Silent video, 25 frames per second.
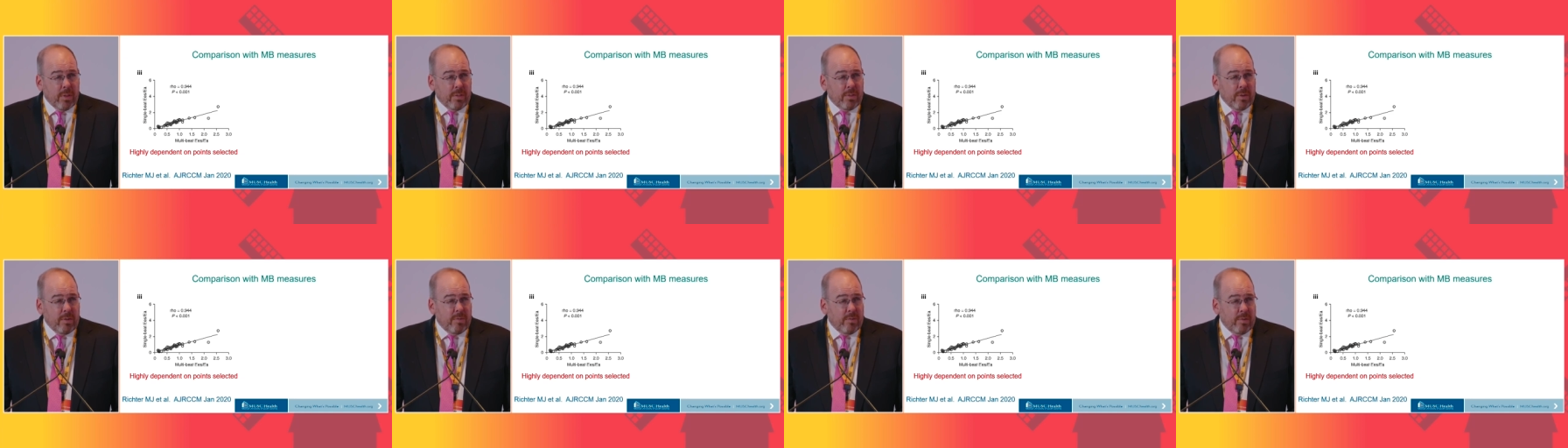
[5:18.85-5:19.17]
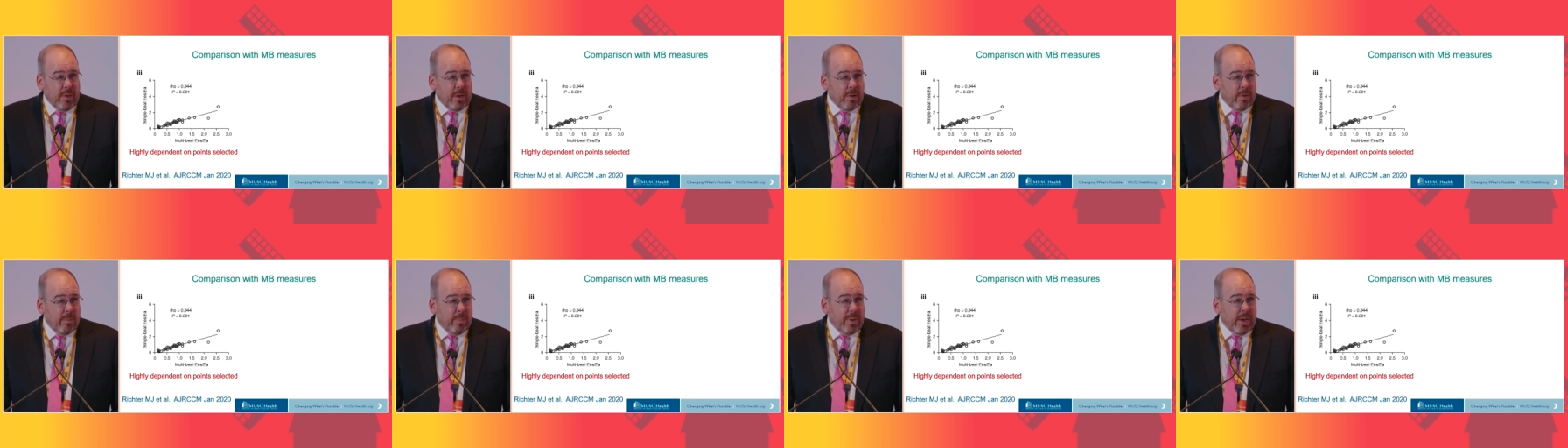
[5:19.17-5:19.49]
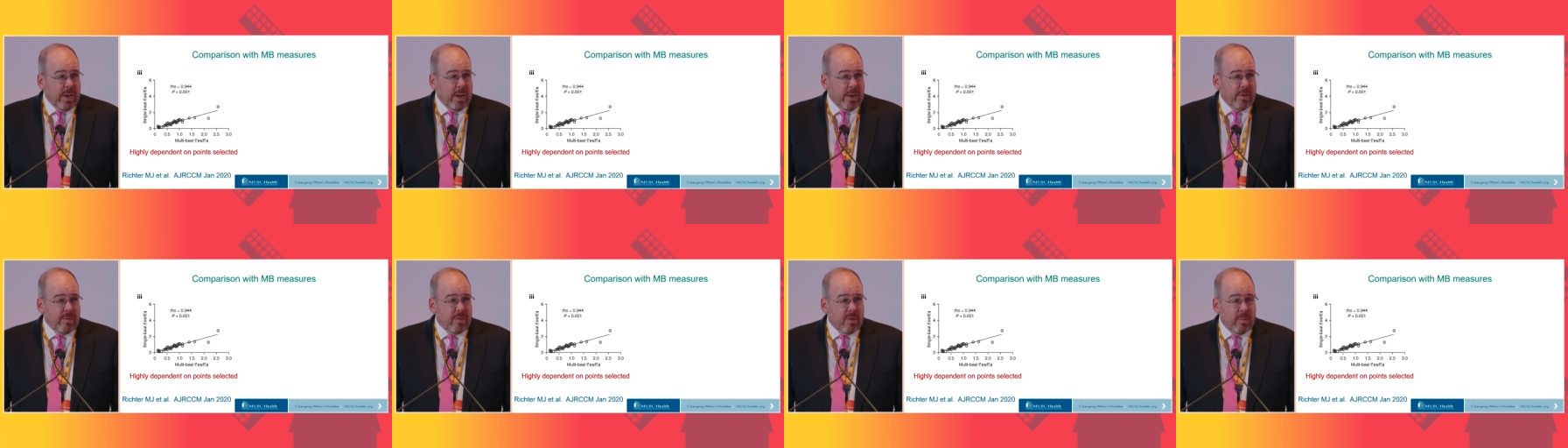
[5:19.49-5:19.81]
that these single
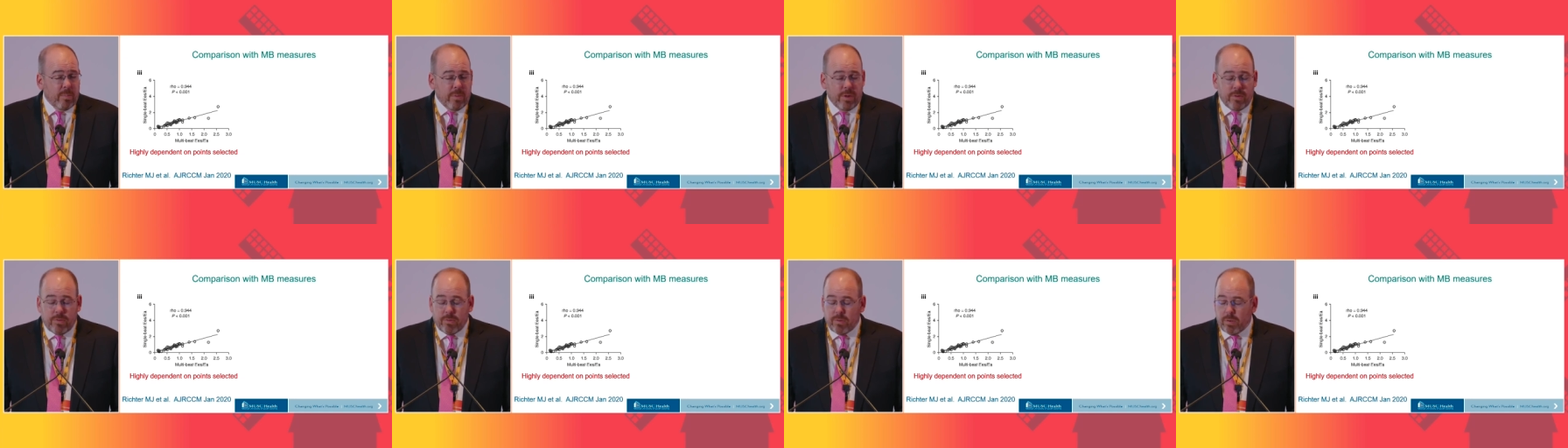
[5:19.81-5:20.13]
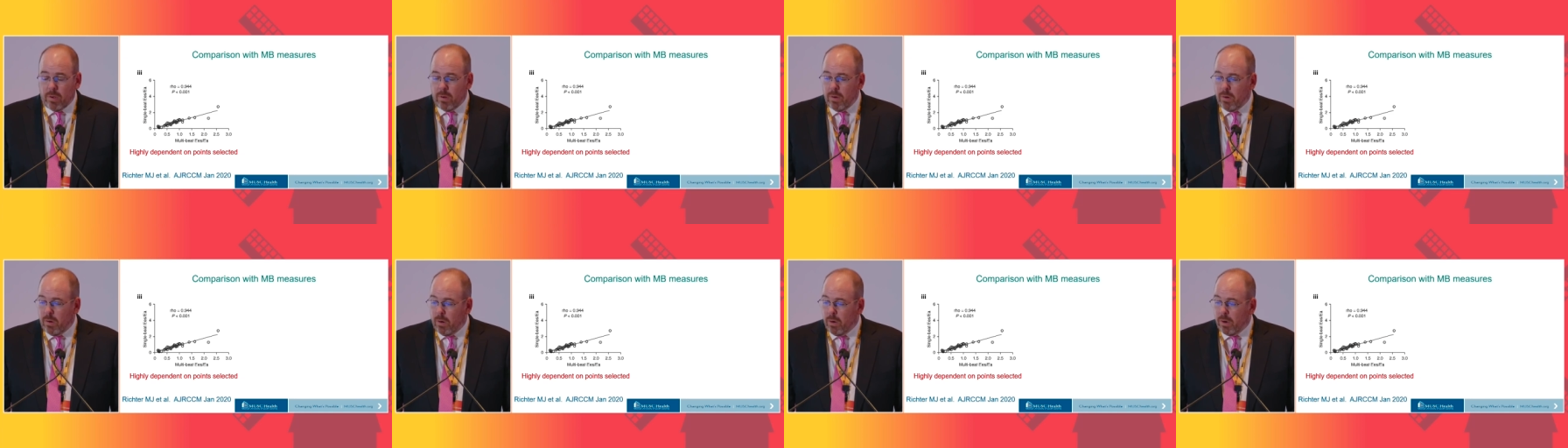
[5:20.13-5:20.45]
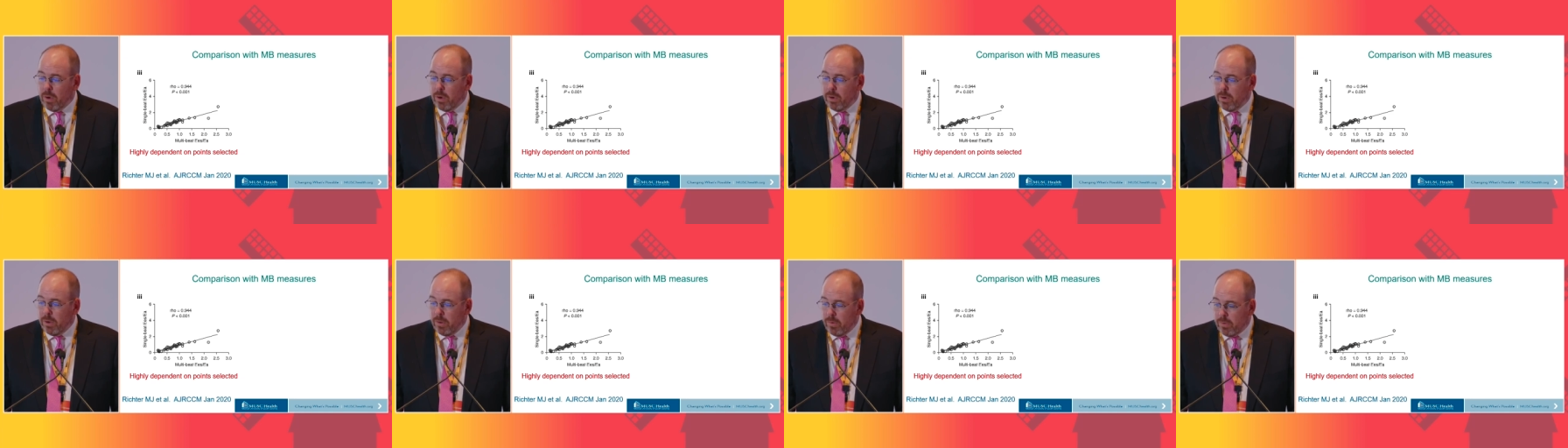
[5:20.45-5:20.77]
beat estimates
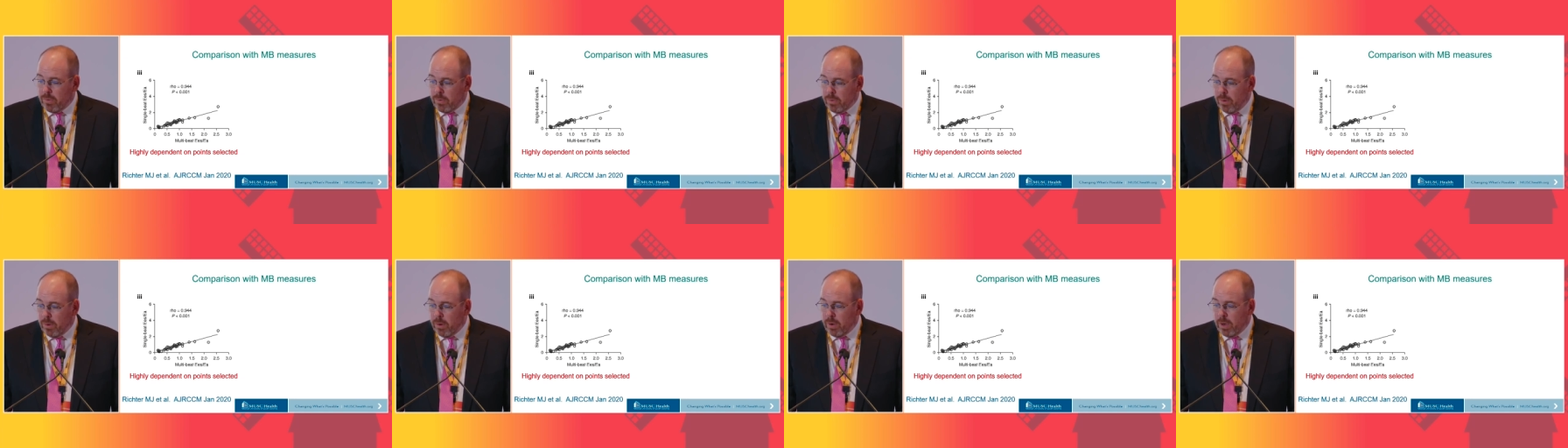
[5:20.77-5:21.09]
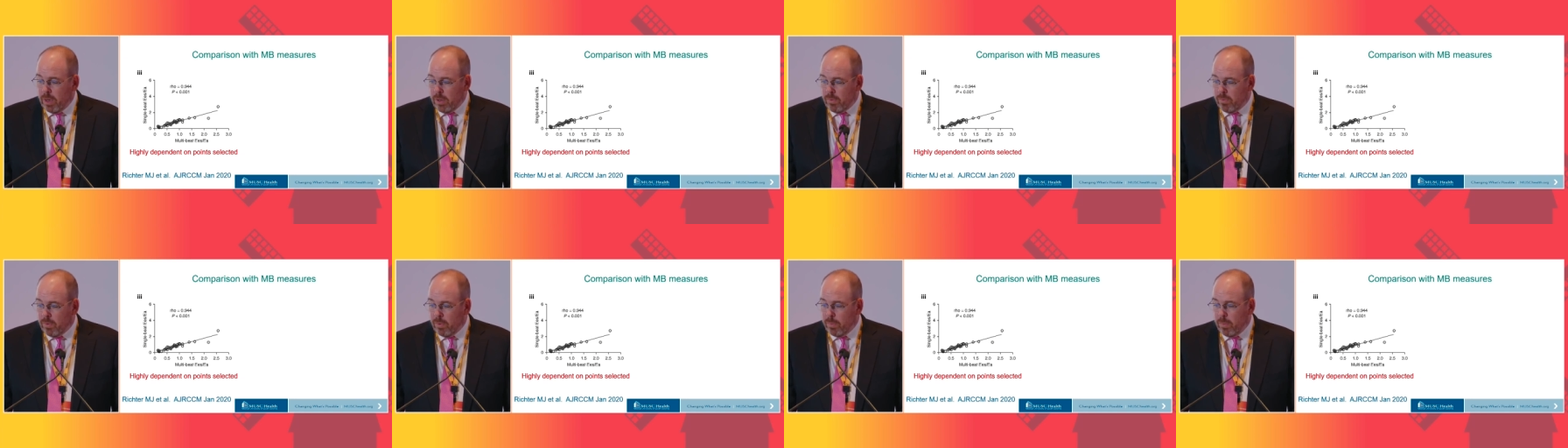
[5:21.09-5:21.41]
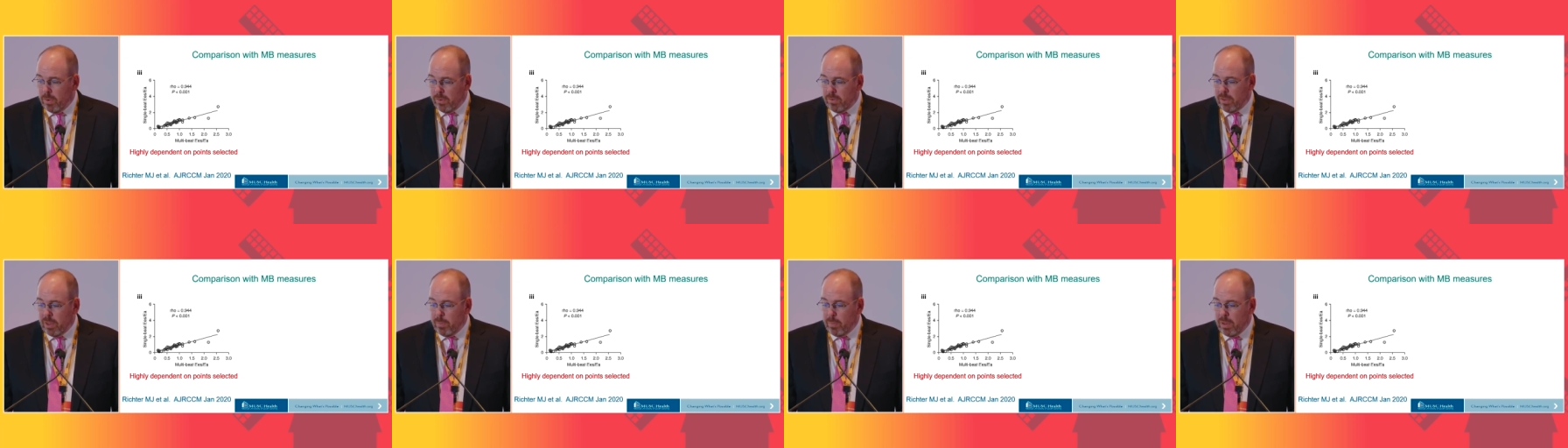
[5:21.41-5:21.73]
are good surrogates for
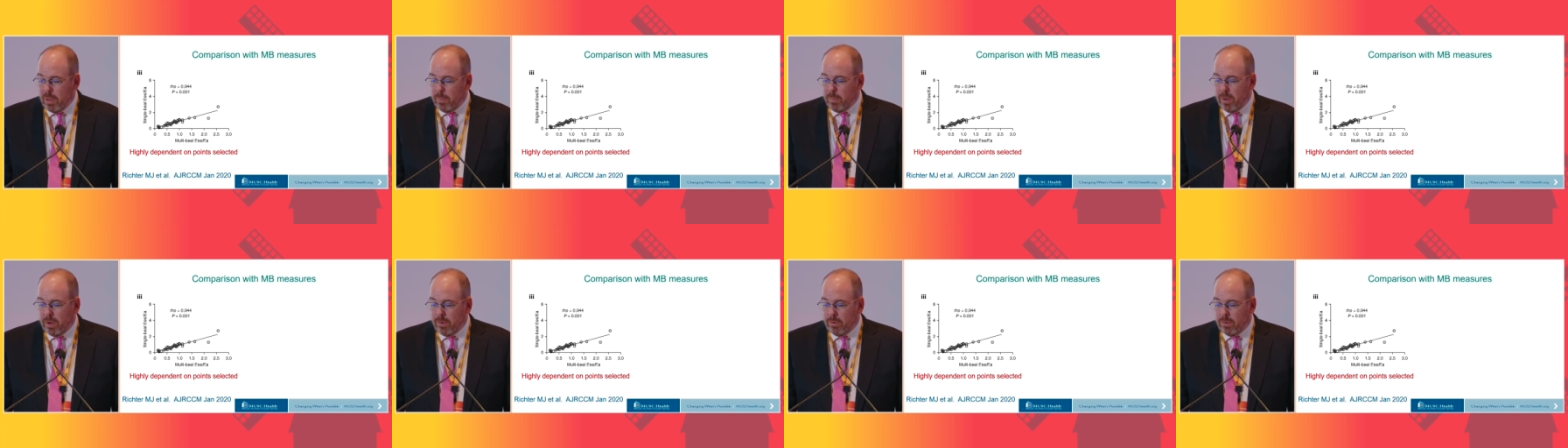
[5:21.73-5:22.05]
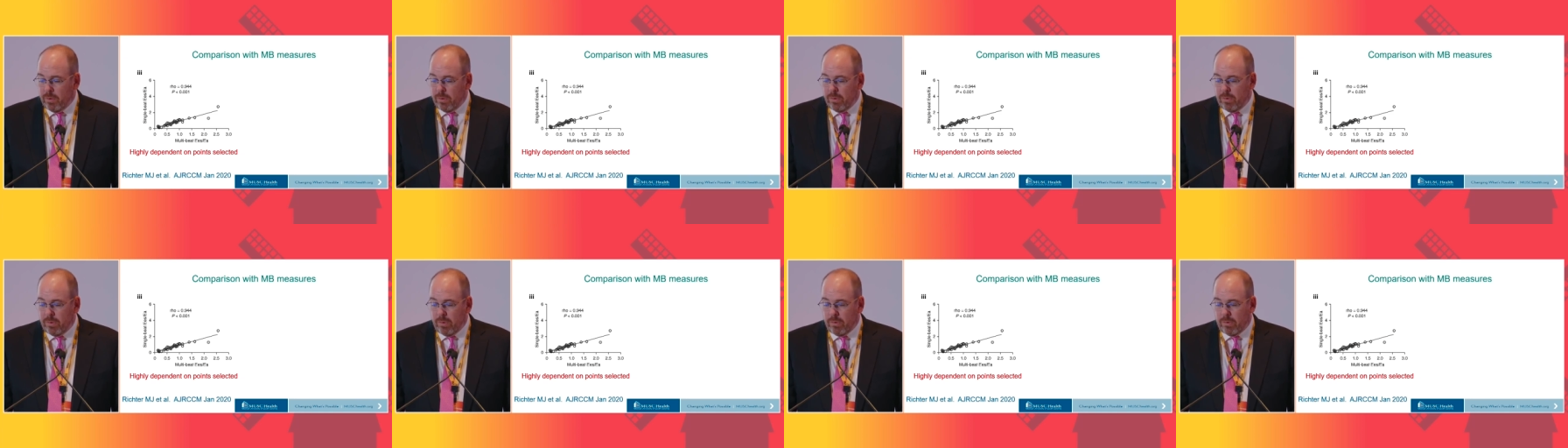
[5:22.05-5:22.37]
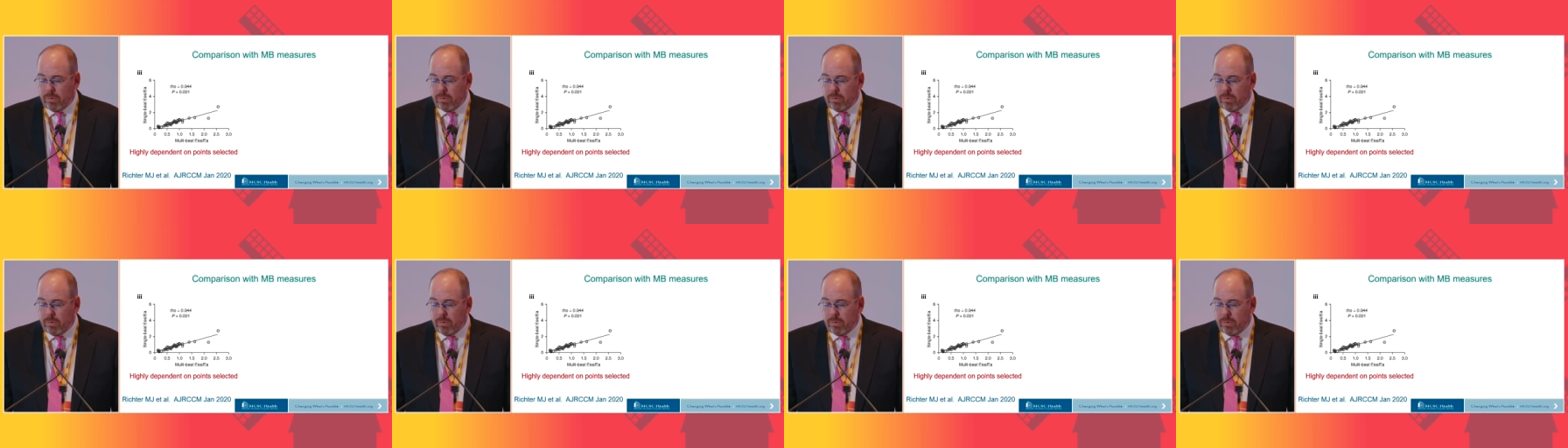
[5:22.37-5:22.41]
multi beat measures.